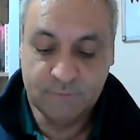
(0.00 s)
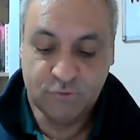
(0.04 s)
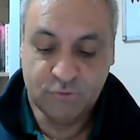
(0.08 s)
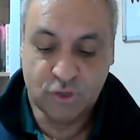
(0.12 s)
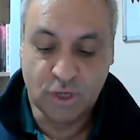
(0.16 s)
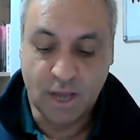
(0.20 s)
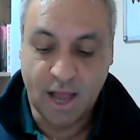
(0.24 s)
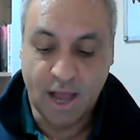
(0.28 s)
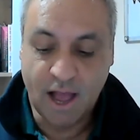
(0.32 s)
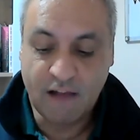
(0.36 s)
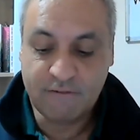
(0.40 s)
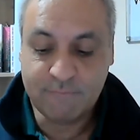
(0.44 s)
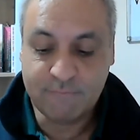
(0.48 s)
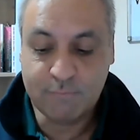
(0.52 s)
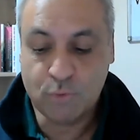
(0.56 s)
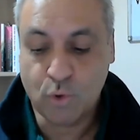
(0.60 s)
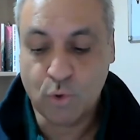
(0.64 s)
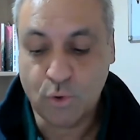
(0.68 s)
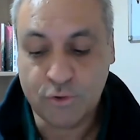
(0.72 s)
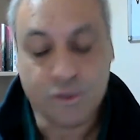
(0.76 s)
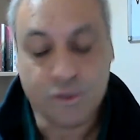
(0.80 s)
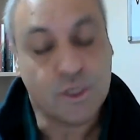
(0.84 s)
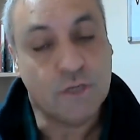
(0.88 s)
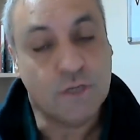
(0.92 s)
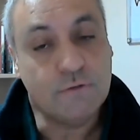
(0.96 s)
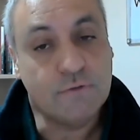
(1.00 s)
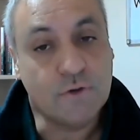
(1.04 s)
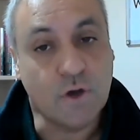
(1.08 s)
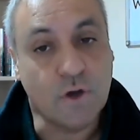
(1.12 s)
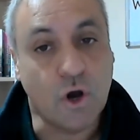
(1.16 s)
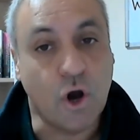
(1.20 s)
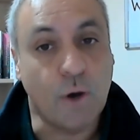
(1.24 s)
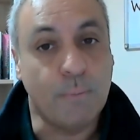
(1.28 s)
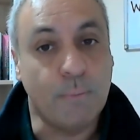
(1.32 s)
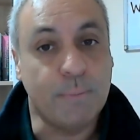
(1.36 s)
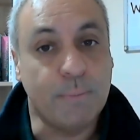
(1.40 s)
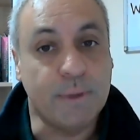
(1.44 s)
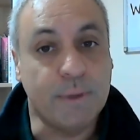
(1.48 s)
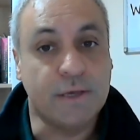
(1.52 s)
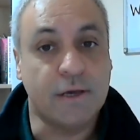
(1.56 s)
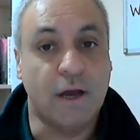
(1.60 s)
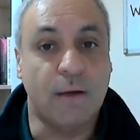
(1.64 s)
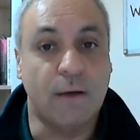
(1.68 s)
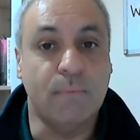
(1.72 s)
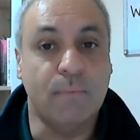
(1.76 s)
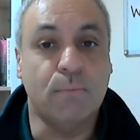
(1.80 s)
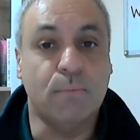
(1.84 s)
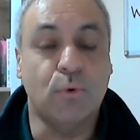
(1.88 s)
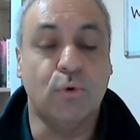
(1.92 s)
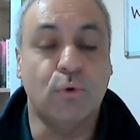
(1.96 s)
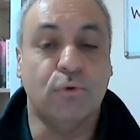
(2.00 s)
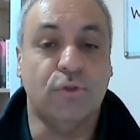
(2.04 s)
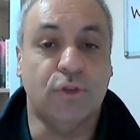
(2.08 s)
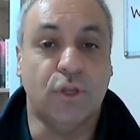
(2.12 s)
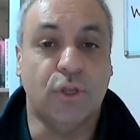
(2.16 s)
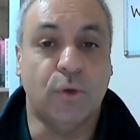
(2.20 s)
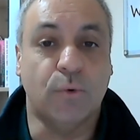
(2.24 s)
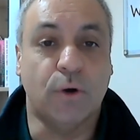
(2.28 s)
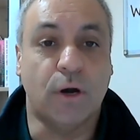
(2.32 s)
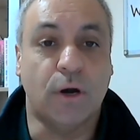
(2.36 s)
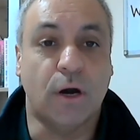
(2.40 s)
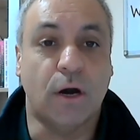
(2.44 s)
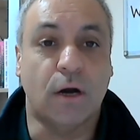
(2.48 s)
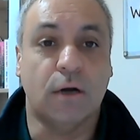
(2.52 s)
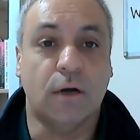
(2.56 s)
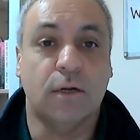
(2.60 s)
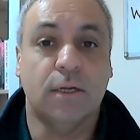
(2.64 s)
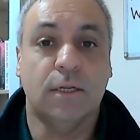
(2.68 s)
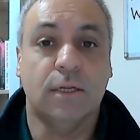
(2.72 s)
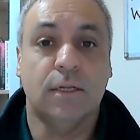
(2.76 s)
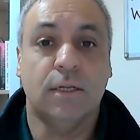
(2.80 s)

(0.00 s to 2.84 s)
to have more than you've got, become more than you are.